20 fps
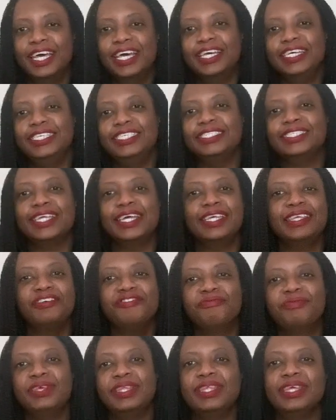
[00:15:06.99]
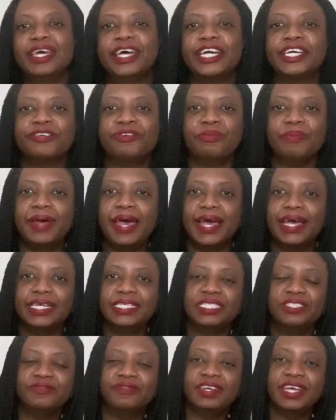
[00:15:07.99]
He's like giving me the extra
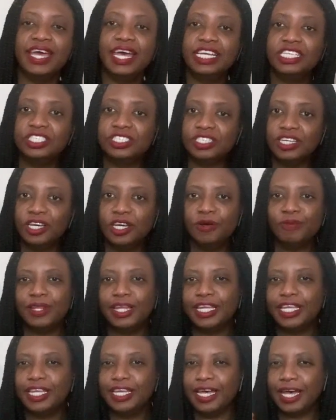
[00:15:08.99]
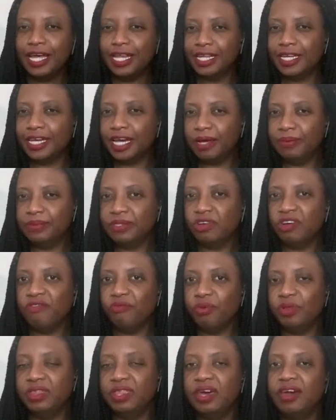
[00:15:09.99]
packets of ketchup. Like he kind of comes off
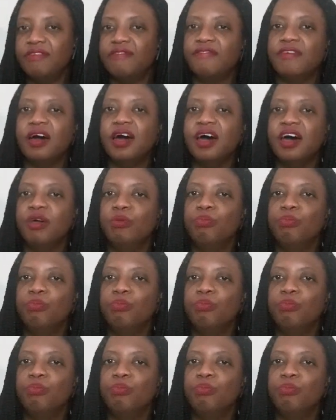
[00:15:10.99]
with that vibe,